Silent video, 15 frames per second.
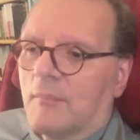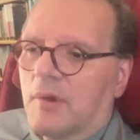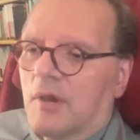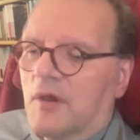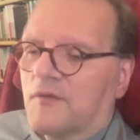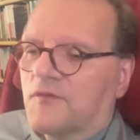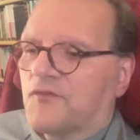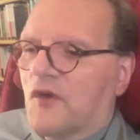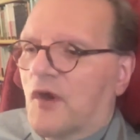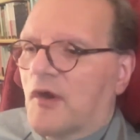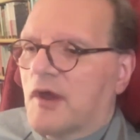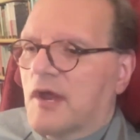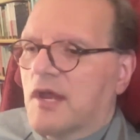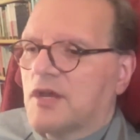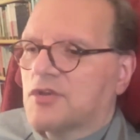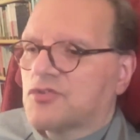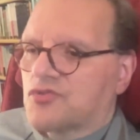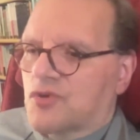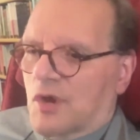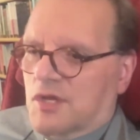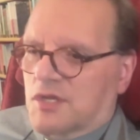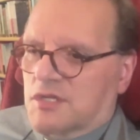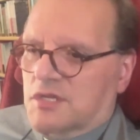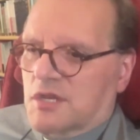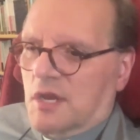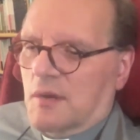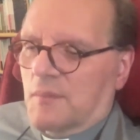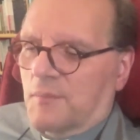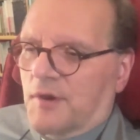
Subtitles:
But it's very interesting,